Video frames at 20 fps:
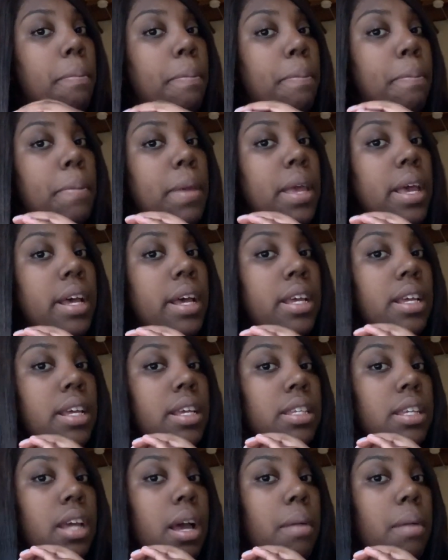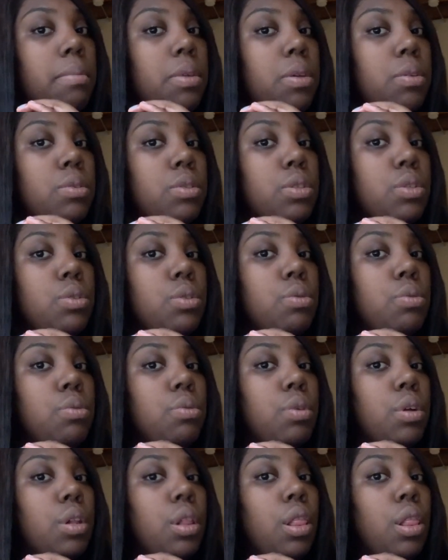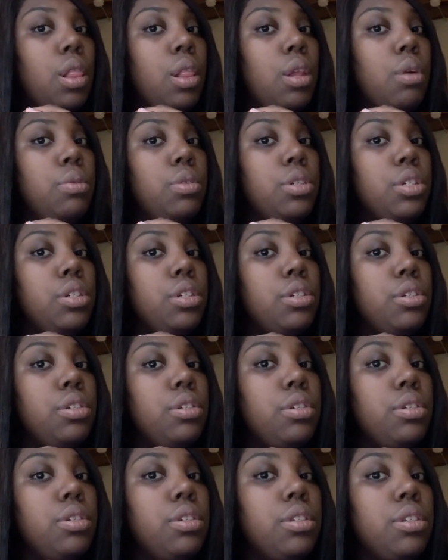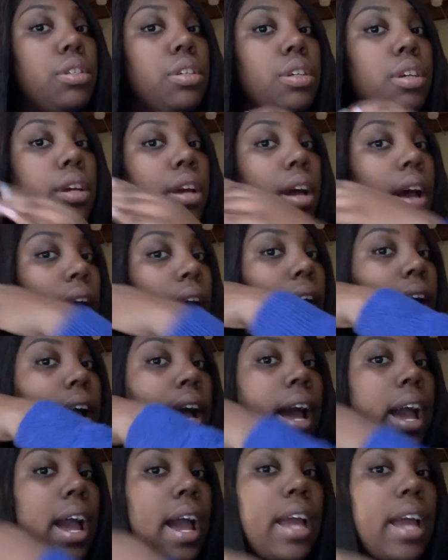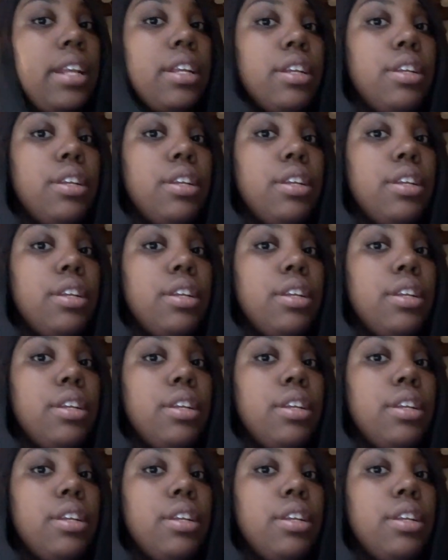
Because I'm used to closures, I kind of